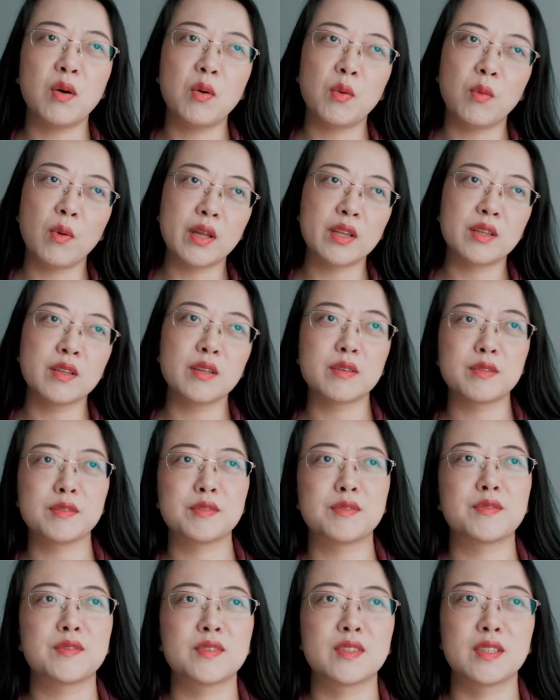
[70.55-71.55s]
one
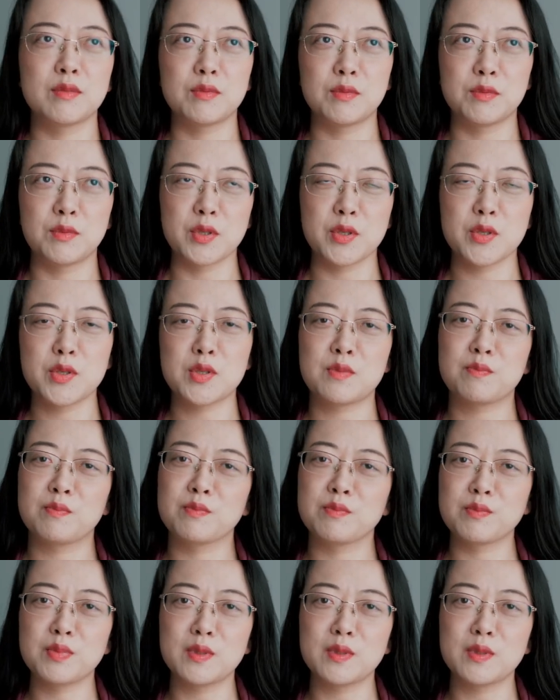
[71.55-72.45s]
of the worst